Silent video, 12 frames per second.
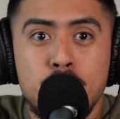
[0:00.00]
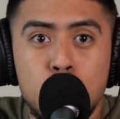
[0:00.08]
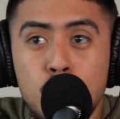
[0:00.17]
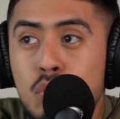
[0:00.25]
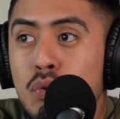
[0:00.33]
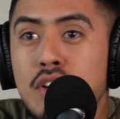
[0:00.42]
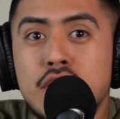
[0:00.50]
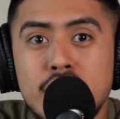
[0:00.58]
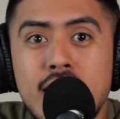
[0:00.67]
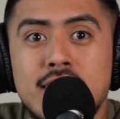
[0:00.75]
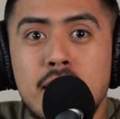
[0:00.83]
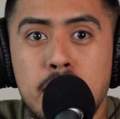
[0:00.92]
2, 3
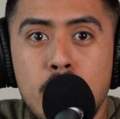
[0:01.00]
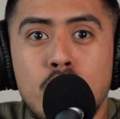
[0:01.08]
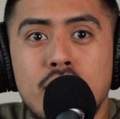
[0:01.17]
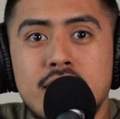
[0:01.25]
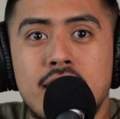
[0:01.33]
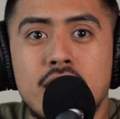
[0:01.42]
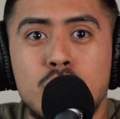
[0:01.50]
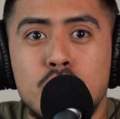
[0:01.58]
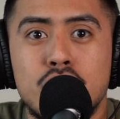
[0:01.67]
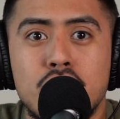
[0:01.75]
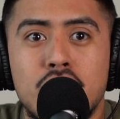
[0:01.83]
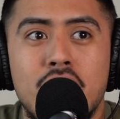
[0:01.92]
adjacent buildings next to
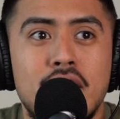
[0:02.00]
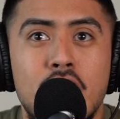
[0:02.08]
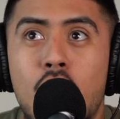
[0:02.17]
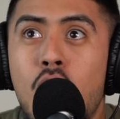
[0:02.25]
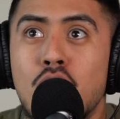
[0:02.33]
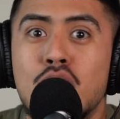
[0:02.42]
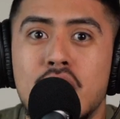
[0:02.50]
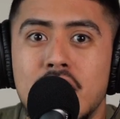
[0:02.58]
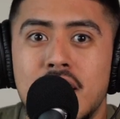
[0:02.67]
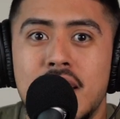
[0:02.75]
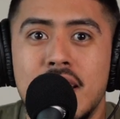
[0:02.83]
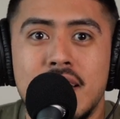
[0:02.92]
each other. Like they all look
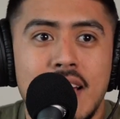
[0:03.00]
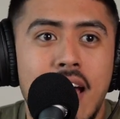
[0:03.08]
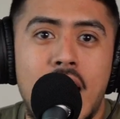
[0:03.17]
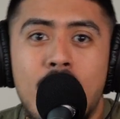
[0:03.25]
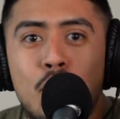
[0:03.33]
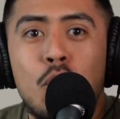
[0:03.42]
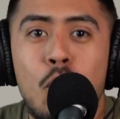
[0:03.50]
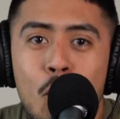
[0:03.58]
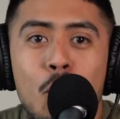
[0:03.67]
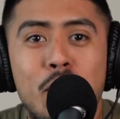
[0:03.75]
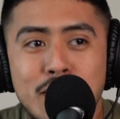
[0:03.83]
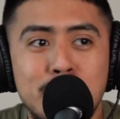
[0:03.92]
alike. Like I don't
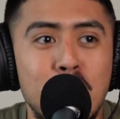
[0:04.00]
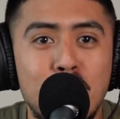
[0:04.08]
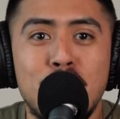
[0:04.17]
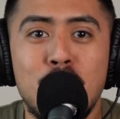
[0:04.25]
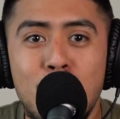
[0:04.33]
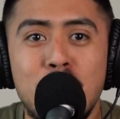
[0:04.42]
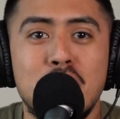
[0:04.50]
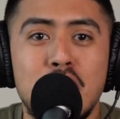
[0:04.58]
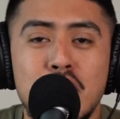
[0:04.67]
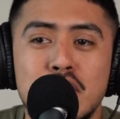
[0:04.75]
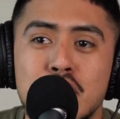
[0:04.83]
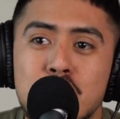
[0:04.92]
know which building you want me to
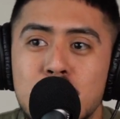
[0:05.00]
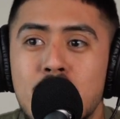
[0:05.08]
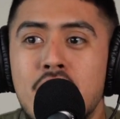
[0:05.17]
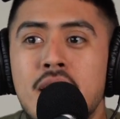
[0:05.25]
go to.